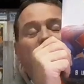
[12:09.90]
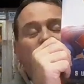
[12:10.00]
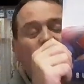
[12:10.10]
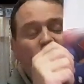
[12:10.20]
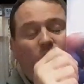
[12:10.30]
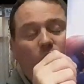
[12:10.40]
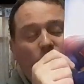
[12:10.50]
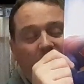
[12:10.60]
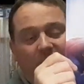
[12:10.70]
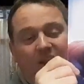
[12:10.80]

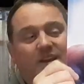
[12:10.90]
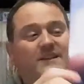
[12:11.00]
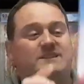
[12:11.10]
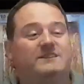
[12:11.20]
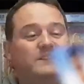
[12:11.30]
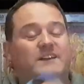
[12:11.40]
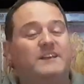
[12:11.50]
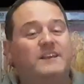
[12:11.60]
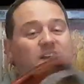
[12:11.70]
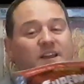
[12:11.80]
so eager to
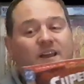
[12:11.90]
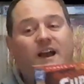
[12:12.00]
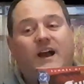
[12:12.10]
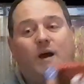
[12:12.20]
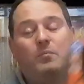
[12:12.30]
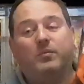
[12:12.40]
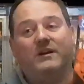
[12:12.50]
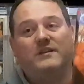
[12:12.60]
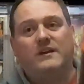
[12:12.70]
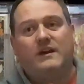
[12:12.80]
see. But